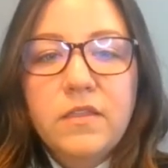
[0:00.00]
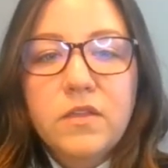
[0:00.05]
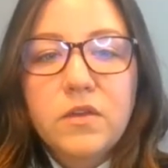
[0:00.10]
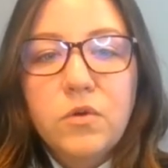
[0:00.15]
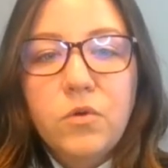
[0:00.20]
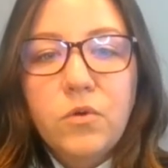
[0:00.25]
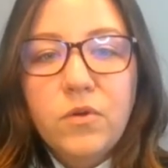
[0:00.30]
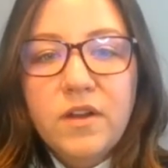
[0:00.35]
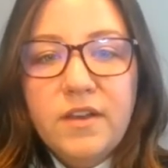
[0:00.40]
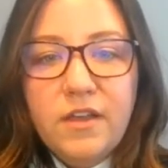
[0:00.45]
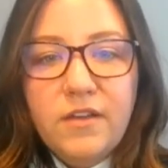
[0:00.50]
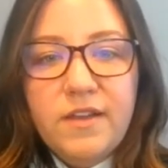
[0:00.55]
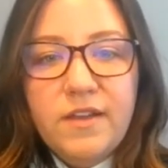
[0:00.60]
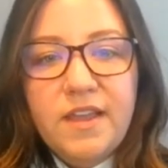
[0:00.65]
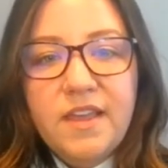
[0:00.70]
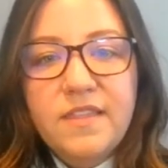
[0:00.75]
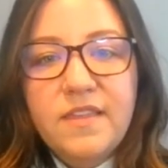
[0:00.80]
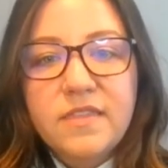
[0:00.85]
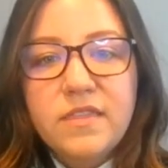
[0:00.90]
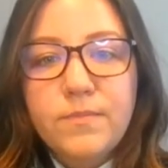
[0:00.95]
The court
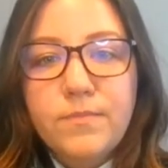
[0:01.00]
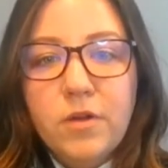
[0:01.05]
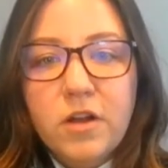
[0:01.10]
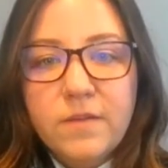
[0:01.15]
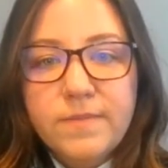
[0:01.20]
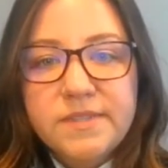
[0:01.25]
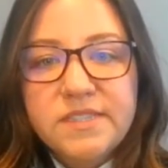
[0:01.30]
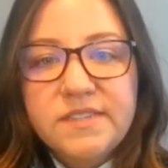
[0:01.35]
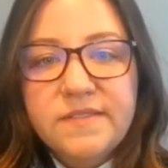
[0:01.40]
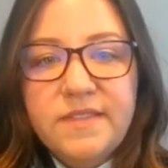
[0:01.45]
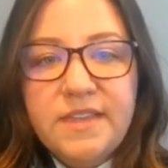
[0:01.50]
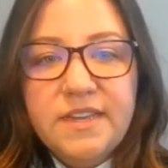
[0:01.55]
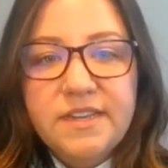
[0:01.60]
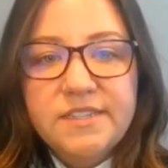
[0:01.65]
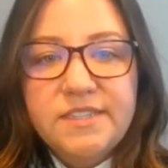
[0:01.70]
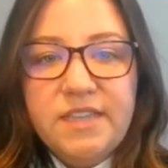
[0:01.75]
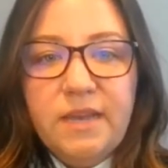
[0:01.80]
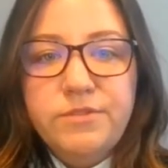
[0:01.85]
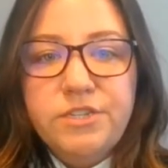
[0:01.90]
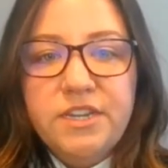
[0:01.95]
noted that the purpose of the
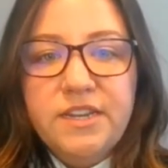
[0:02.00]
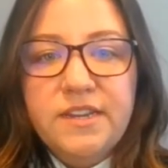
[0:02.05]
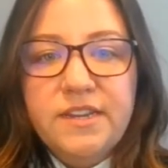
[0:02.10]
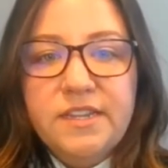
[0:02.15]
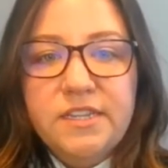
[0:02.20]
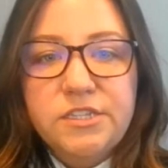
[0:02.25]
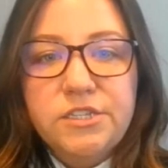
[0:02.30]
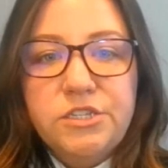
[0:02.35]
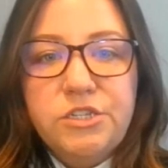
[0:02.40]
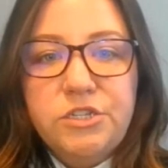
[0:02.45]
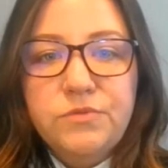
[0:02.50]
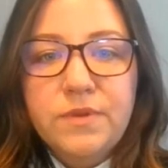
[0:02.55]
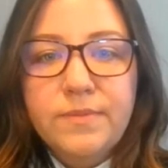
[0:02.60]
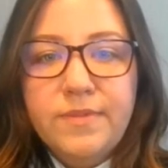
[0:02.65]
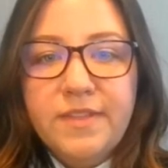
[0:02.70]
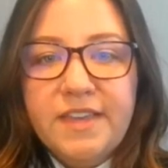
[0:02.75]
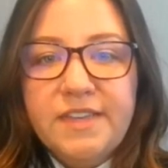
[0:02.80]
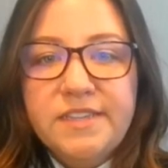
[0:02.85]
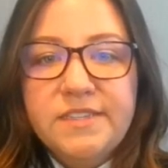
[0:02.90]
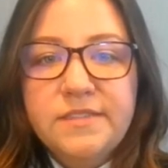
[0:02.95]
exception is to
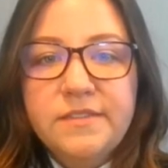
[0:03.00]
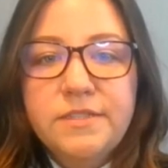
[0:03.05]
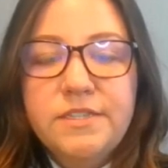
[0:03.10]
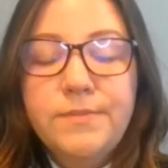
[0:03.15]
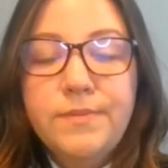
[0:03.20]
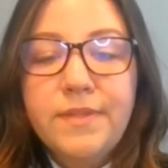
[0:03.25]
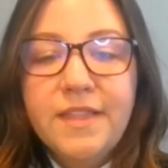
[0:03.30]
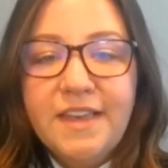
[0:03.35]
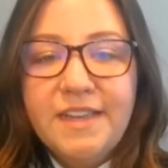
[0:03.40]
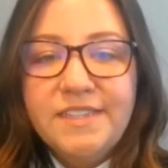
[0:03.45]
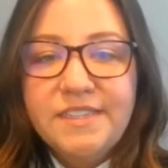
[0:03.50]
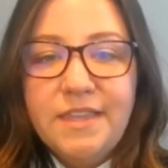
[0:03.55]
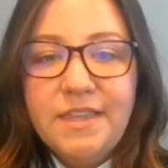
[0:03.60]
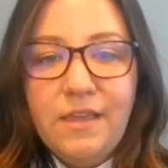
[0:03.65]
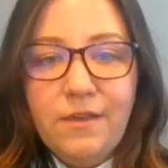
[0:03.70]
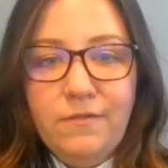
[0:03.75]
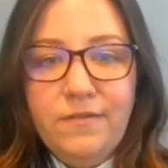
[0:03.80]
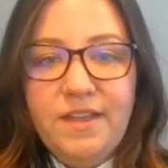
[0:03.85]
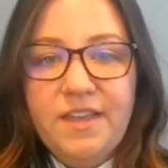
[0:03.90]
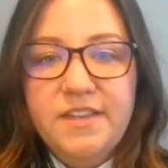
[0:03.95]
place
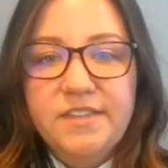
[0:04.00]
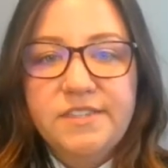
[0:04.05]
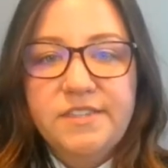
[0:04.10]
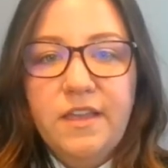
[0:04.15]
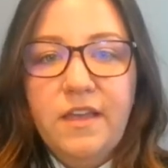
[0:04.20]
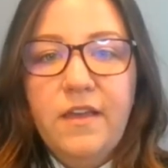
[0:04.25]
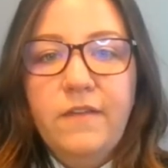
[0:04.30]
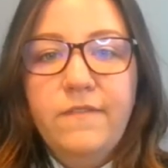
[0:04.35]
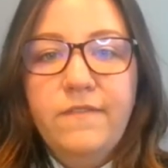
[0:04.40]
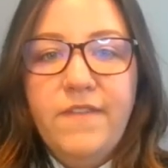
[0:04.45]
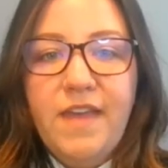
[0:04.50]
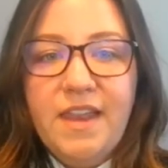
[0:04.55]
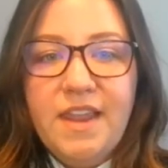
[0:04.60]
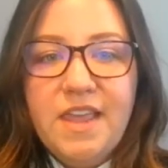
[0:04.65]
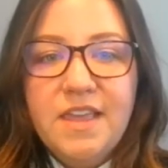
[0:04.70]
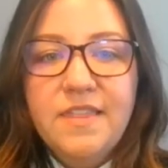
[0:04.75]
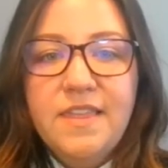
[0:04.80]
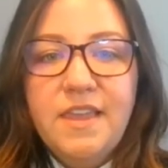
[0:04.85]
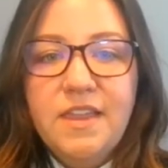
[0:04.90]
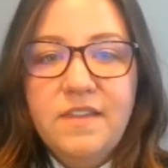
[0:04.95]
the onus of
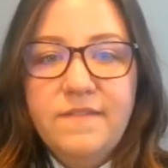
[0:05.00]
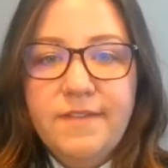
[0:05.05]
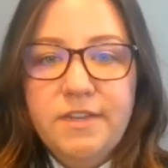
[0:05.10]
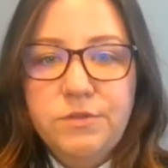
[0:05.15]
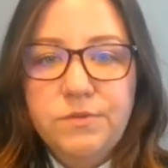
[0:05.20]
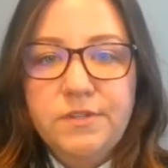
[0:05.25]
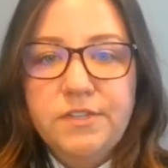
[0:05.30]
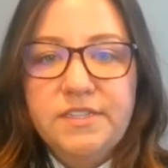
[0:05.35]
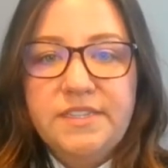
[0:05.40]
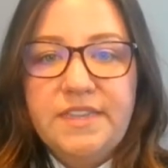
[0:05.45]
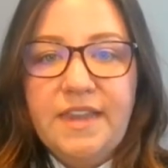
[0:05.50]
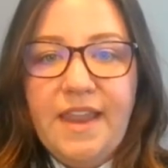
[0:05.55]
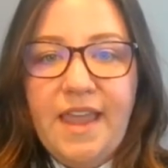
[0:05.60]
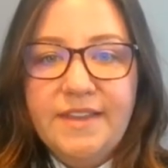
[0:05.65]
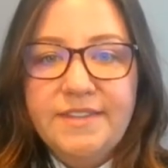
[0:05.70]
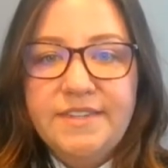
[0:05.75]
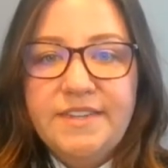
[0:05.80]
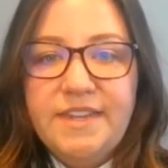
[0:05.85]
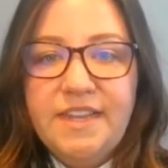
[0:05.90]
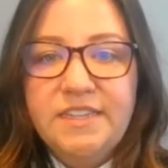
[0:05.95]
vetting the individuals and
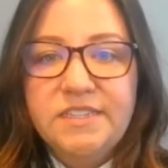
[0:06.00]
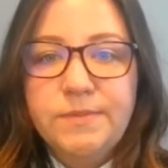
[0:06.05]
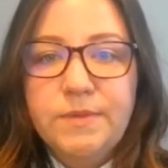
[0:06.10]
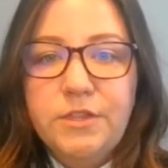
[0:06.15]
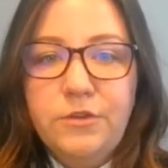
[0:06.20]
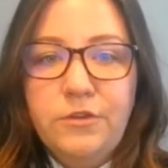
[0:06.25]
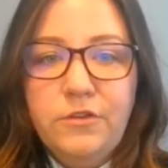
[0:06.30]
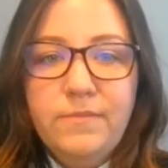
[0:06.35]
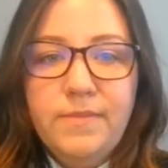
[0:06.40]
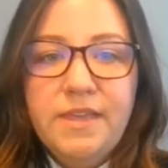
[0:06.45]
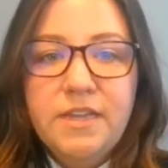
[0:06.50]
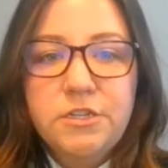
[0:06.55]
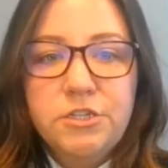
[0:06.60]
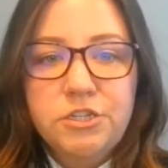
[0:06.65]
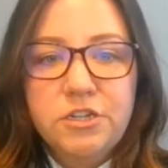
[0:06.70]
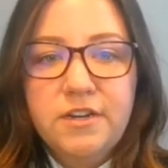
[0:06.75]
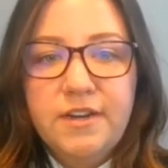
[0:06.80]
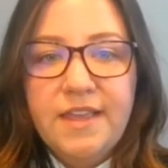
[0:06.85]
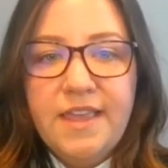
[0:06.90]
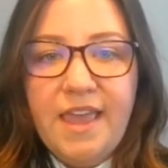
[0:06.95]
entities with whom the
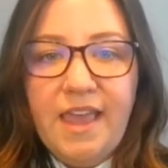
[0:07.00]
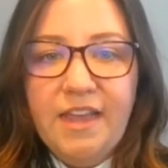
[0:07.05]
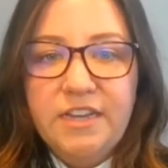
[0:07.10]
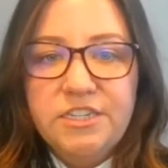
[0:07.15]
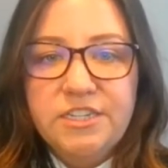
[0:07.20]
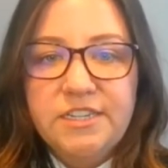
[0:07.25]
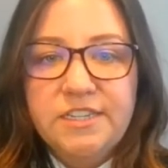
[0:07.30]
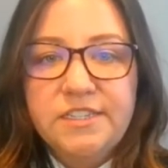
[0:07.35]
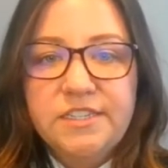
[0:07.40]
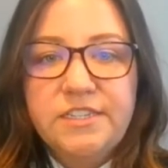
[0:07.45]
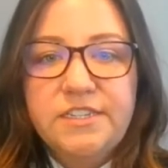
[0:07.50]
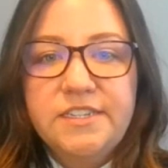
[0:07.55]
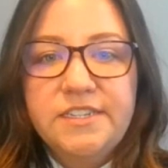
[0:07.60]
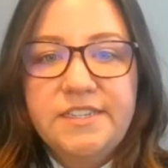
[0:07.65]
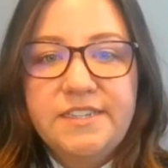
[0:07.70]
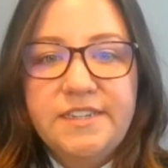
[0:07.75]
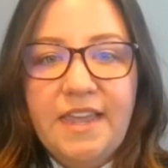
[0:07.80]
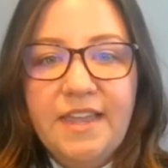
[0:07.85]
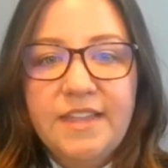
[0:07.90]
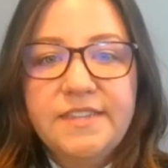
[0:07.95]
insured engages to
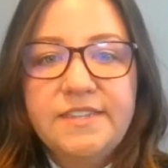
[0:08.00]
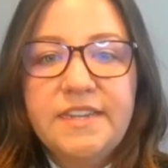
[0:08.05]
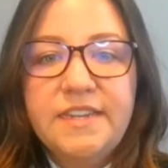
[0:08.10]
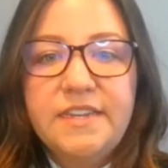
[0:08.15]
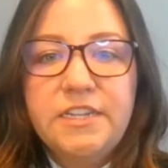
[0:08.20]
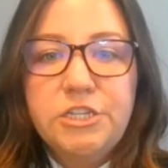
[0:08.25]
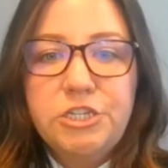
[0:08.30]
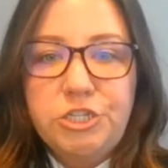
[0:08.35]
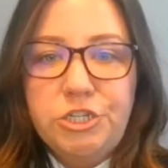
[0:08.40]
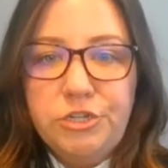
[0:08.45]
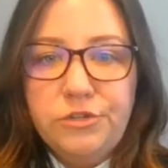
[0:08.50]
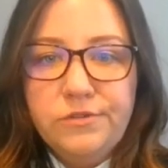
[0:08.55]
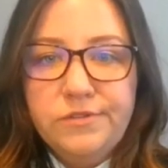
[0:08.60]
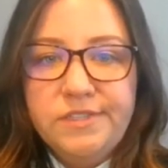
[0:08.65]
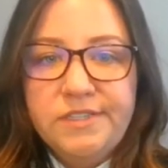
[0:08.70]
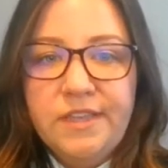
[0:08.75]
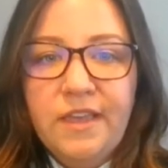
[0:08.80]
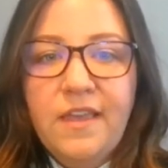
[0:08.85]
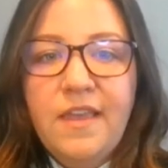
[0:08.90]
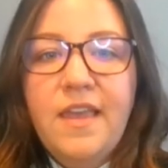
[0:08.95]
stand in its
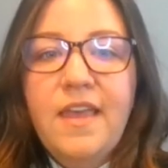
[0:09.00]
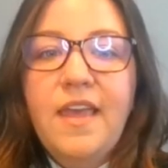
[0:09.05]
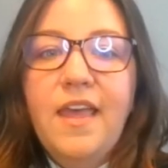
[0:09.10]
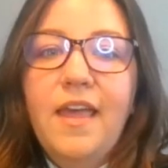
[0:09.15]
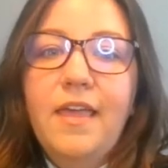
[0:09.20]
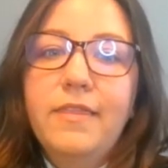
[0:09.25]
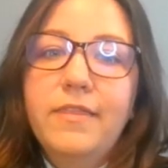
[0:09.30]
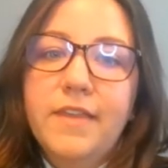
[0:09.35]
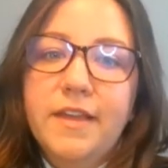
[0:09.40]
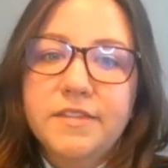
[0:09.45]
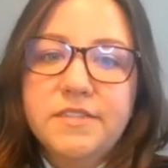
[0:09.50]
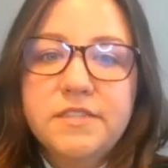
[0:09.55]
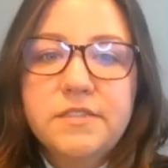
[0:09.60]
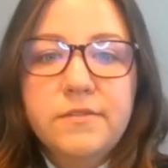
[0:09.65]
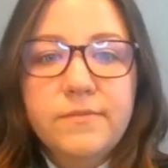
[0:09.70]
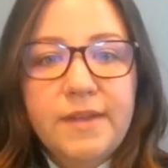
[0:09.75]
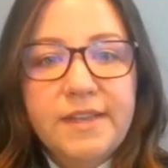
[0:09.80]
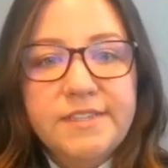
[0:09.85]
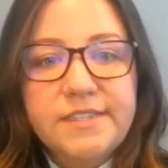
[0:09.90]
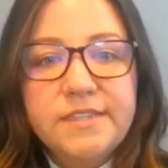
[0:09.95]
shoes, and thus
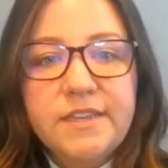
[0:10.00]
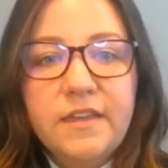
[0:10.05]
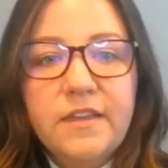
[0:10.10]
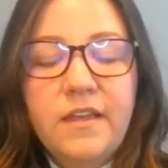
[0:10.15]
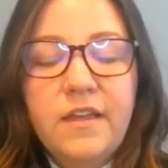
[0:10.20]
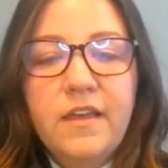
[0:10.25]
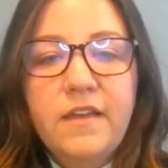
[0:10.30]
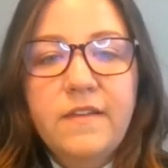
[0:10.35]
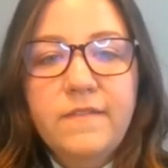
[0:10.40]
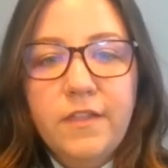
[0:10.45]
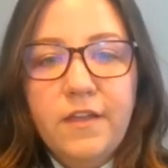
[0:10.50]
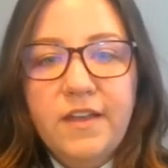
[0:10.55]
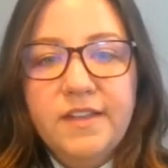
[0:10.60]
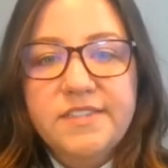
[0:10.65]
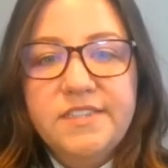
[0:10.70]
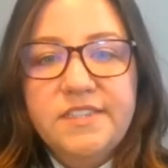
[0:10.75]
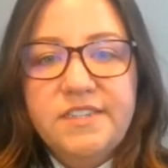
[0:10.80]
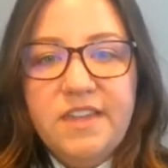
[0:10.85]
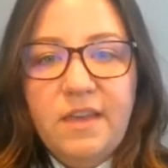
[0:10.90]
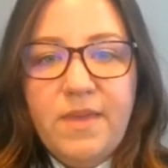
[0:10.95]
the risk of
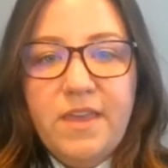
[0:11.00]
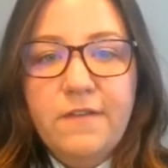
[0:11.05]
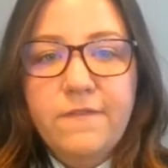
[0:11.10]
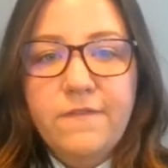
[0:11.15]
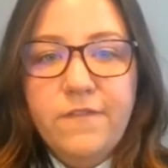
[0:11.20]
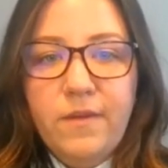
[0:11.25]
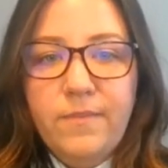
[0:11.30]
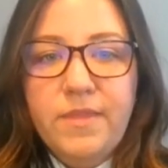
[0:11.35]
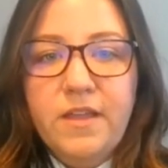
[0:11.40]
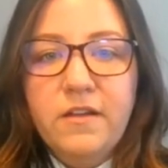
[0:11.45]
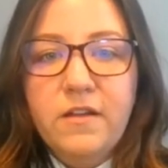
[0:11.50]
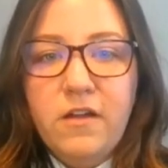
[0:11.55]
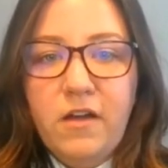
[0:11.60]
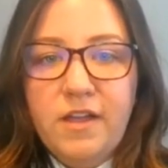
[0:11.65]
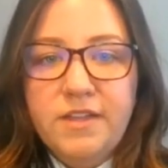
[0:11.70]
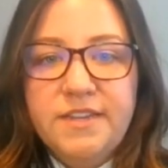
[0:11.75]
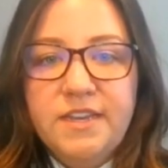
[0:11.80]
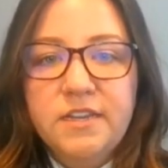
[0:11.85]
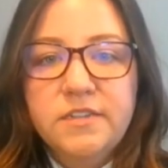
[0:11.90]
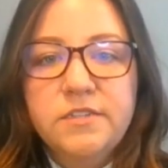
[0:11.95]
loss stemming from their
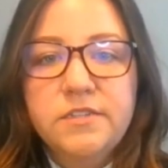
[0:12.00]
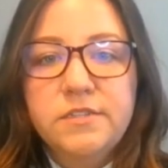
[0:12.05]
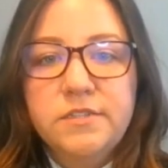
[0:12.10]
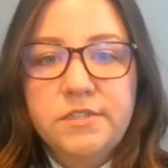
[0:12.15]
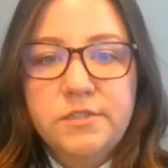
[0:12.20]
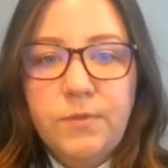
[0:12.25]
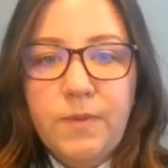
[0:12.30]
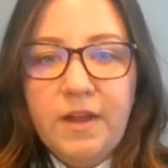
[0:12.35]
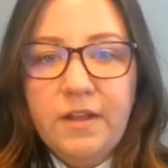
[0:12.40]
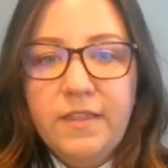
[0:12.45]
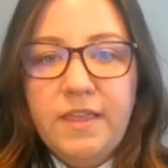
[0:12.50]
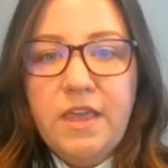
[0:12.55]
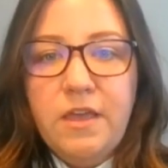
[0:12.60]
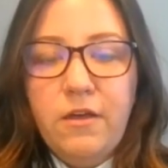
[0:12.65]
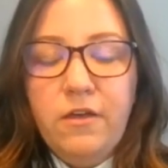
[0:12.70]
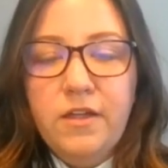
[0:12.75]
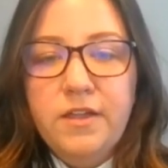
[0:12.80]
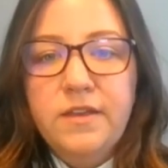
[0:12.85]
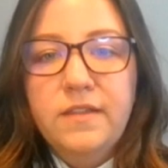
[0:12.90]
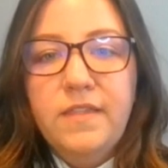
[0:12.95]
conduct
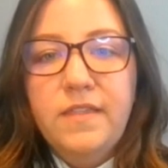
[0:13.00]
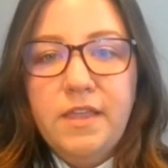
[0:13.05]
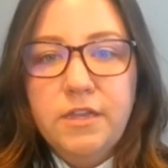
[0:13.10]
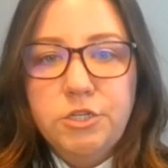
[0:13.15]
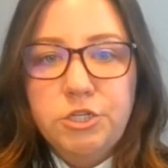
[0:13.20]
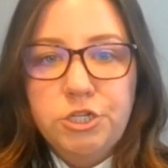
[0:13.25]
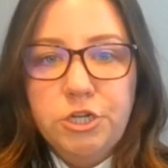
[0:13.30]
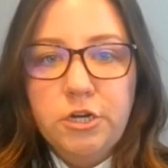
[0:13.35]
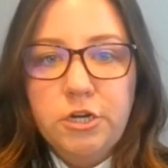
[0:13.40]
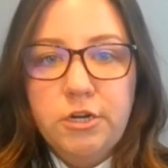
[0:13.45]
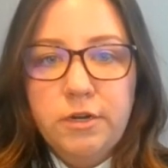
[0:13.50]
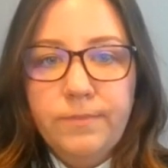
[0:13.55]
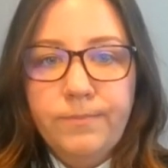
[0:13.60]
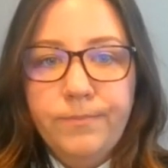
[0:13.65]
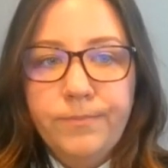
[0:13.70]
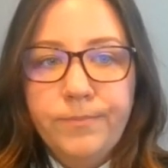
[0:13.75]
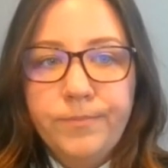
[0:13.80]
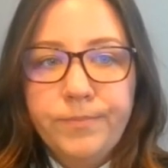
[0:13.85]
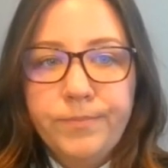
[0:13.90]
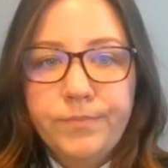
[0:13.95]
squarely on the insured.